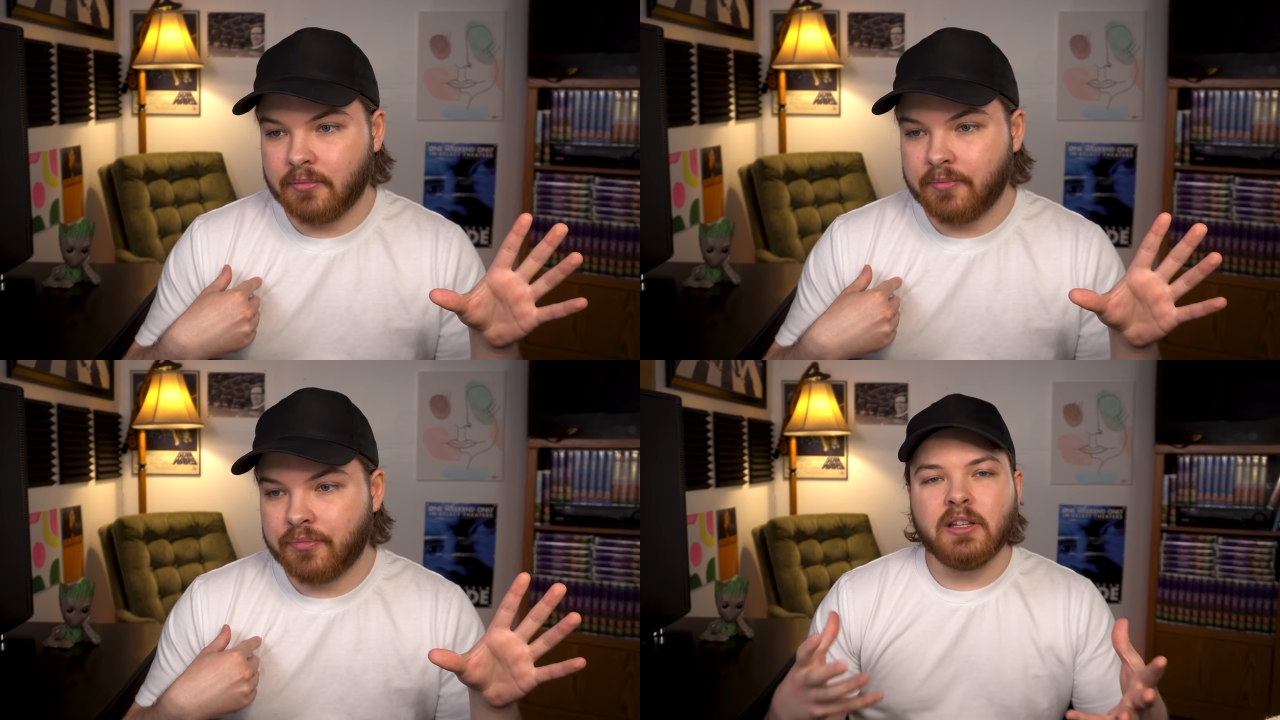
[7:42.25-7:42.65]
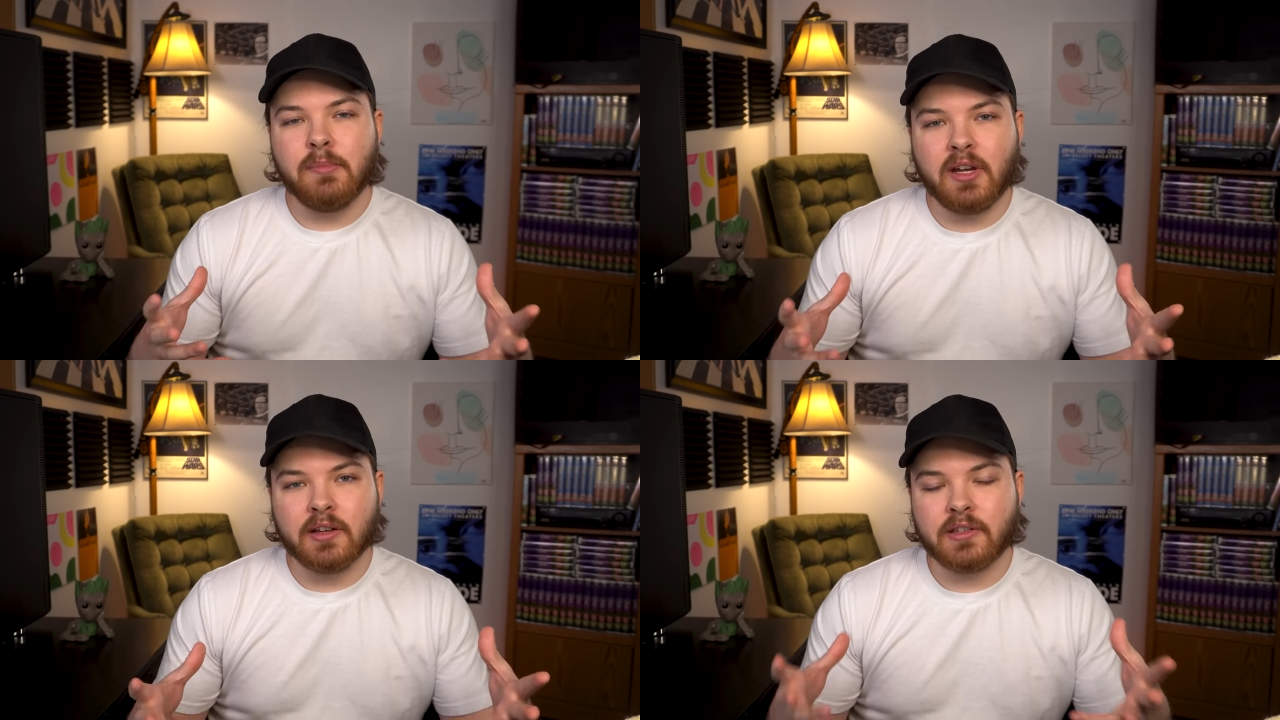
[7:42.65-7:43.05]
But mainly
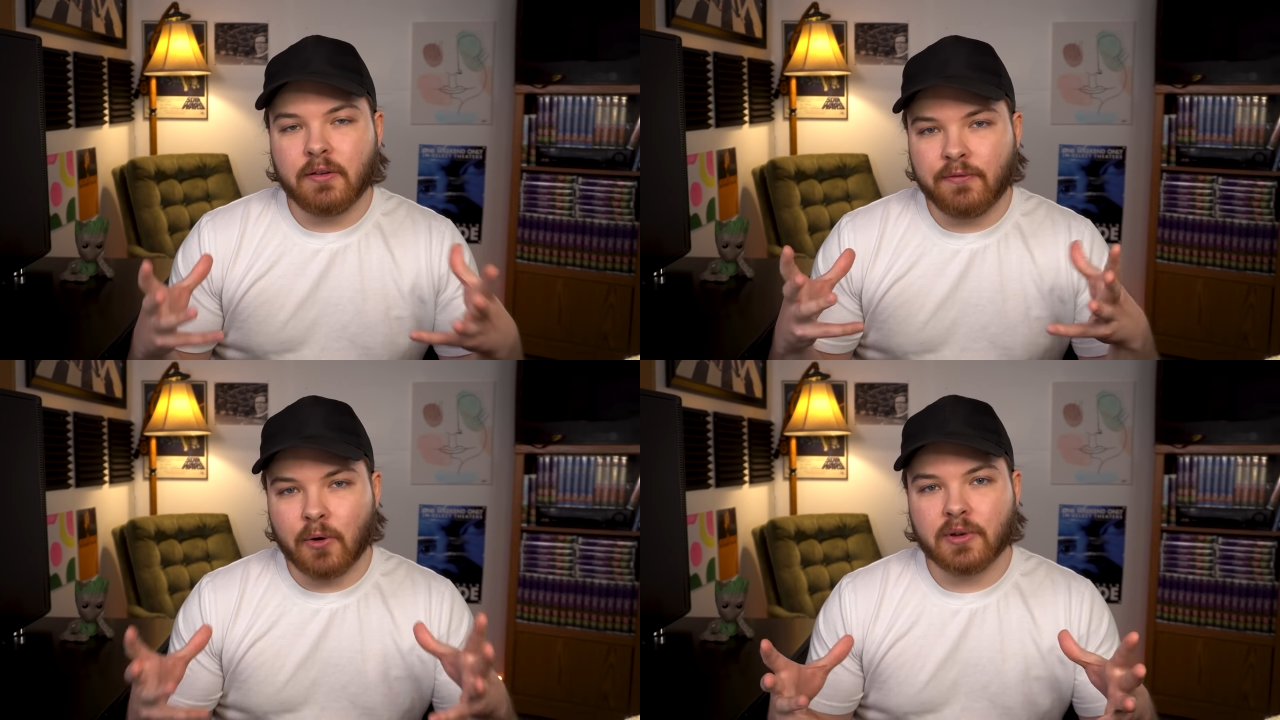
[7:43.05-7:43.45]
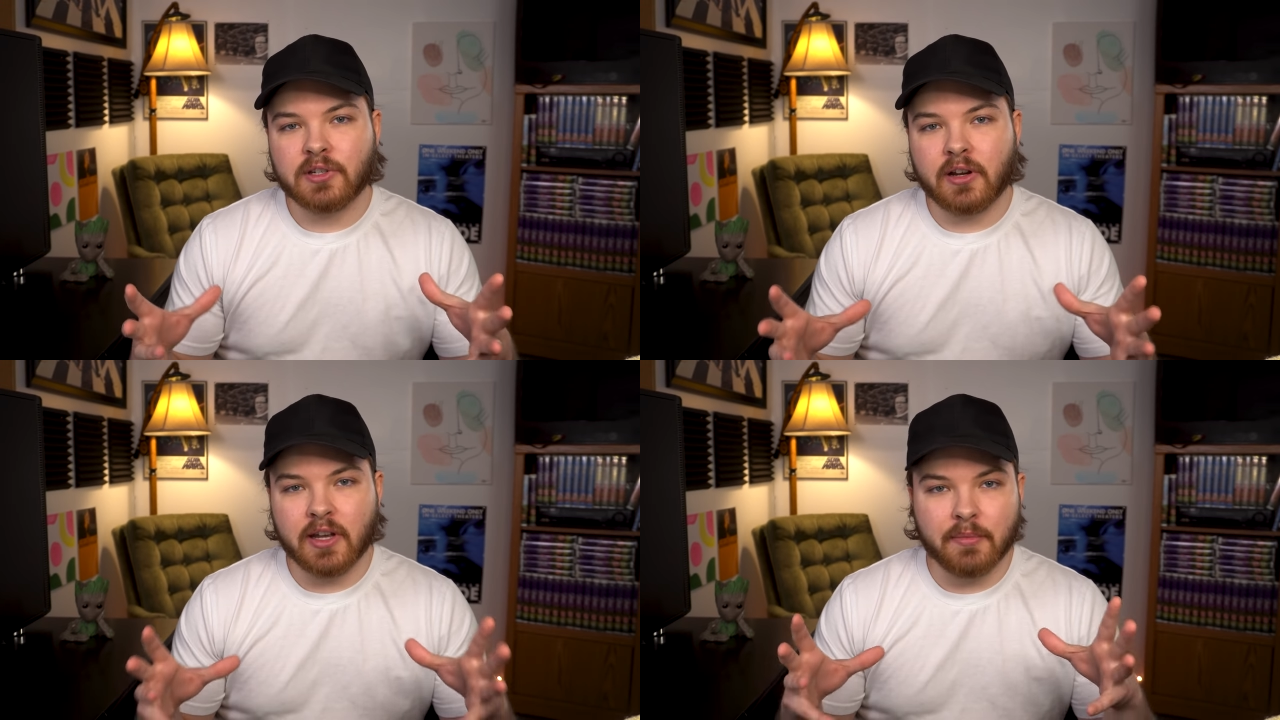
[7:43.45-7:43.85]
because they focused
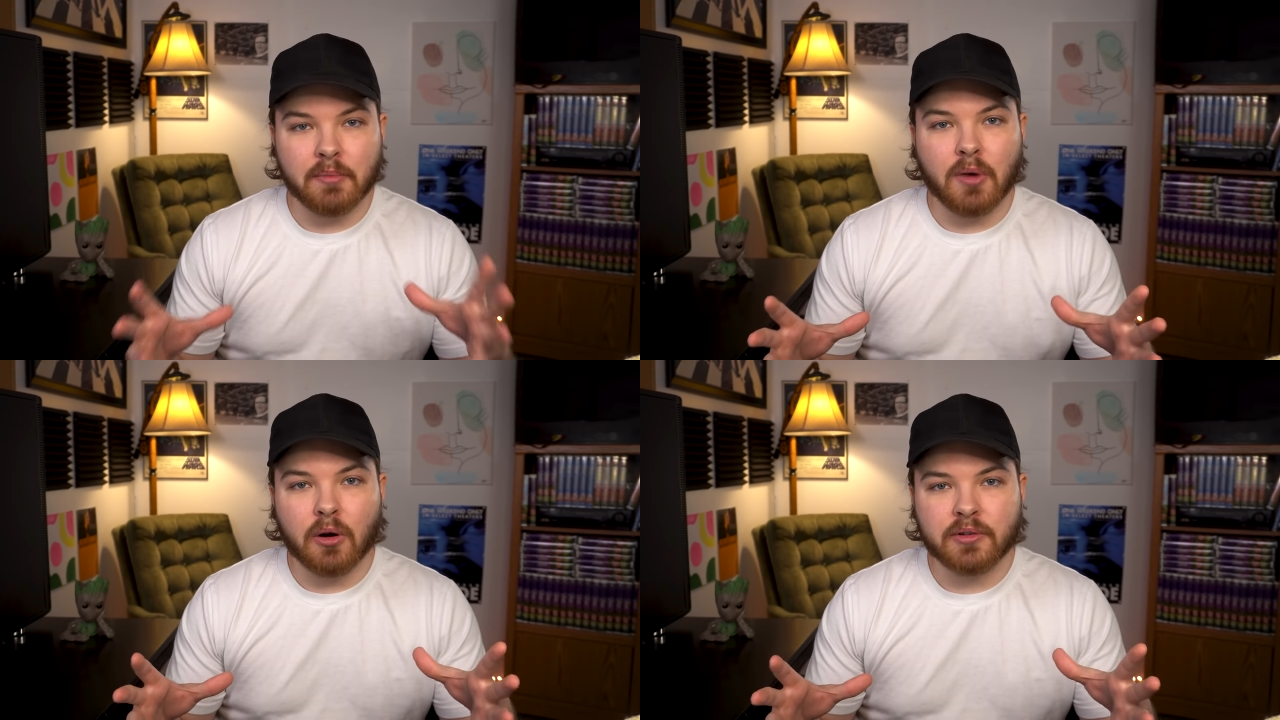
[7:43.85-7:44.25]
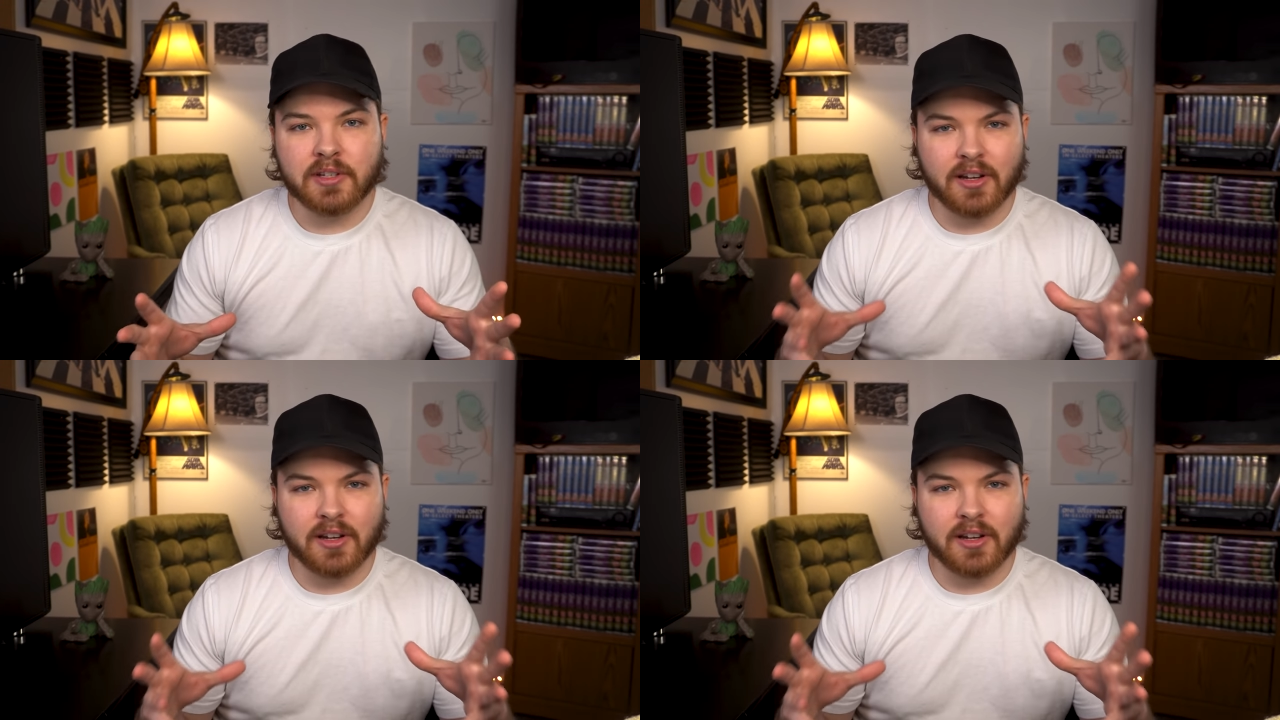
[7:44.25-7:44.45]
on him the most,